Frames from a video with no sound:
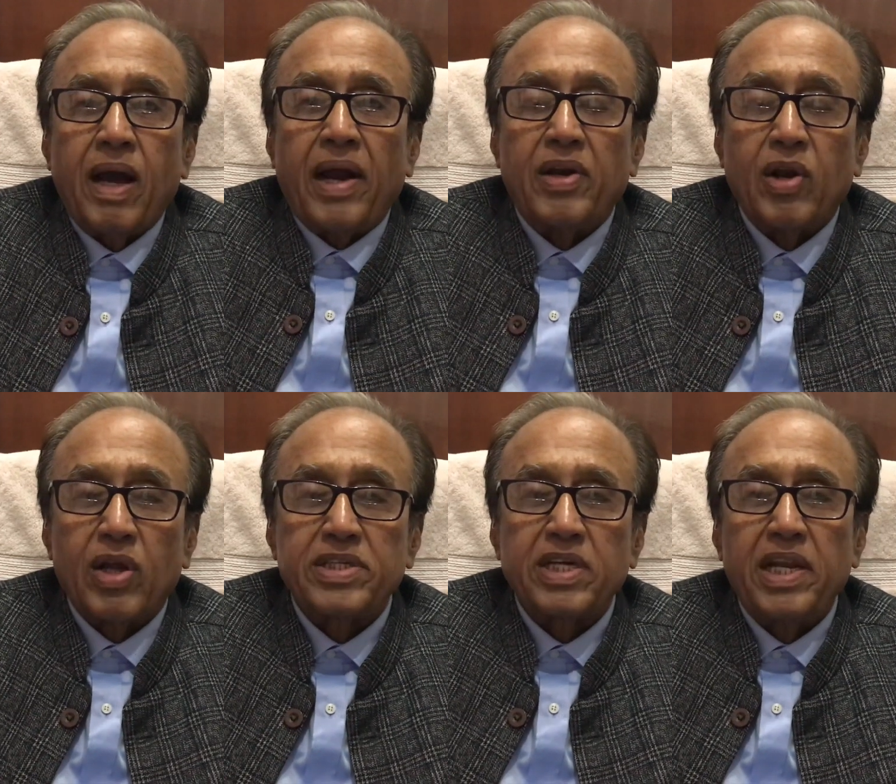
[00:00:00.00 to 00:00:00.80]

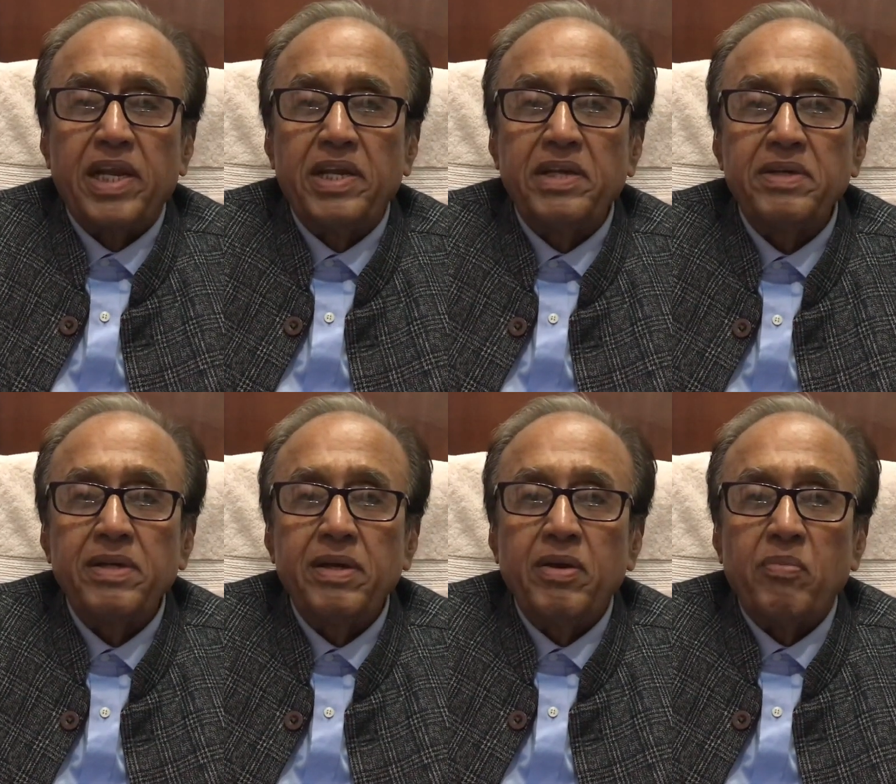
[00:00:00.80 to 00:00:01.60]
ideologically,
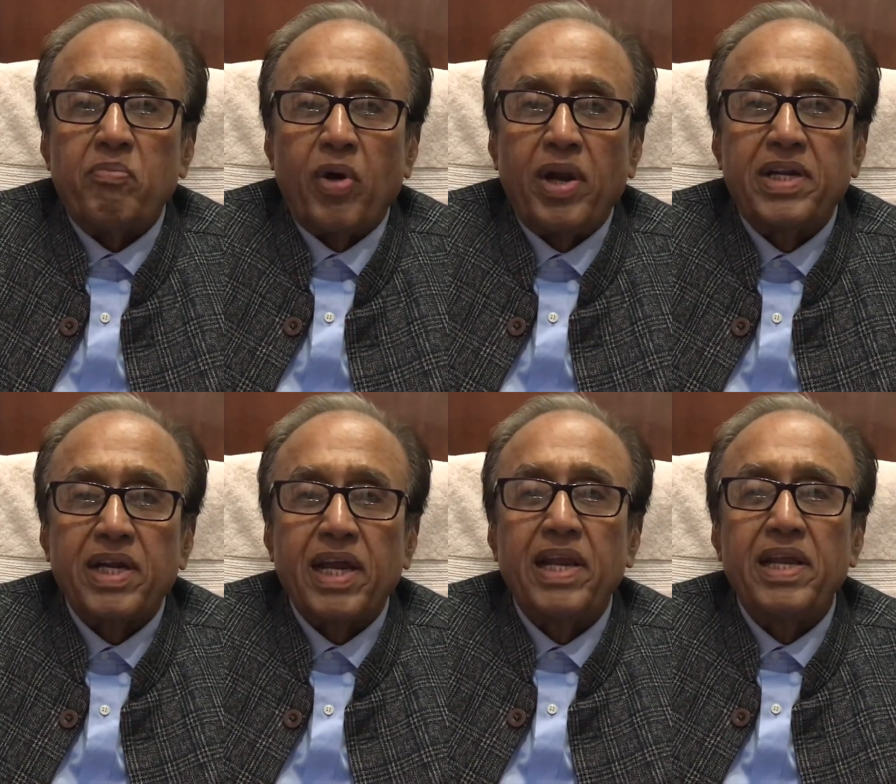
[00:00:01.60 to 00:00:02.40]

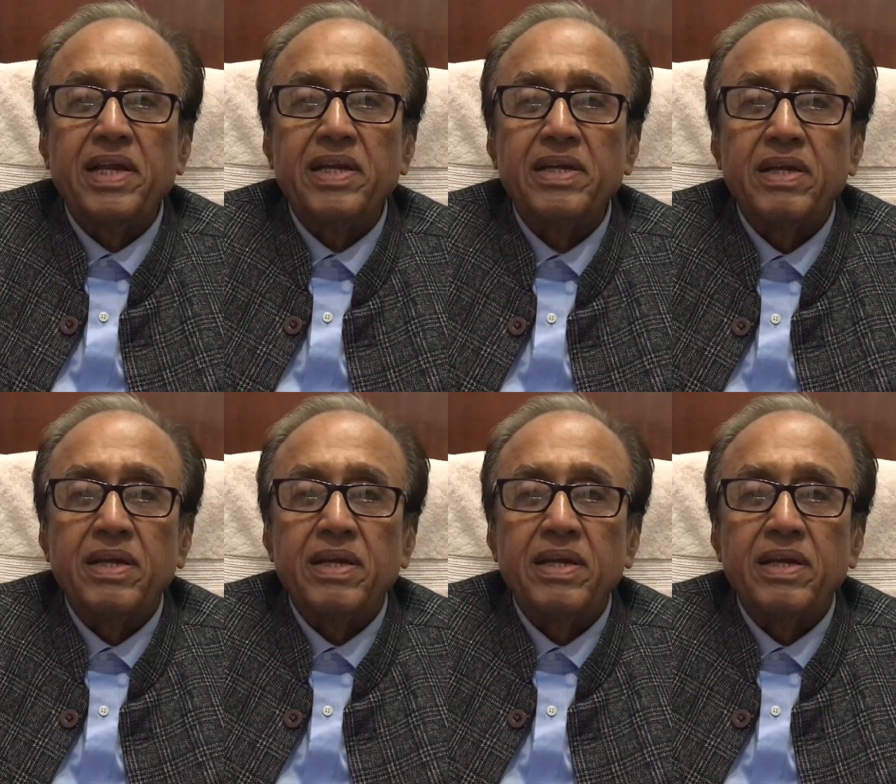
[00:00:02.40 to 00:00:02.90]
politically,